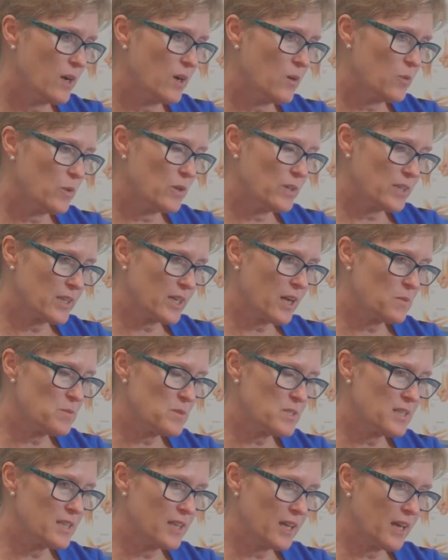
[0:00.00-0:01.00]
when you come
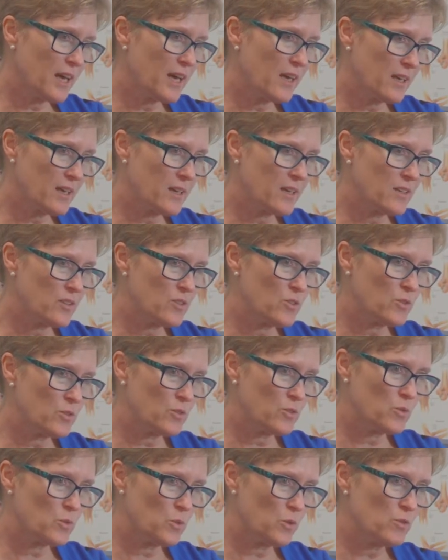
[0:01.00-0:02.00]
to the AIU,
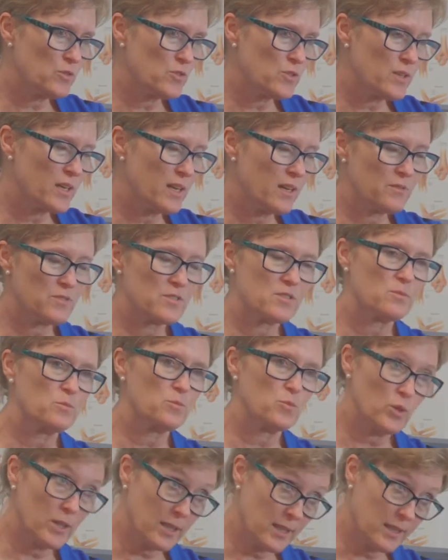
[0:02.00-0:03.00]
you also have some
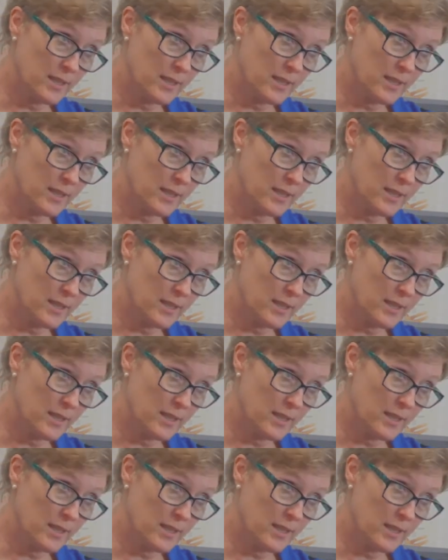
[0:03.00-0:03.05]
really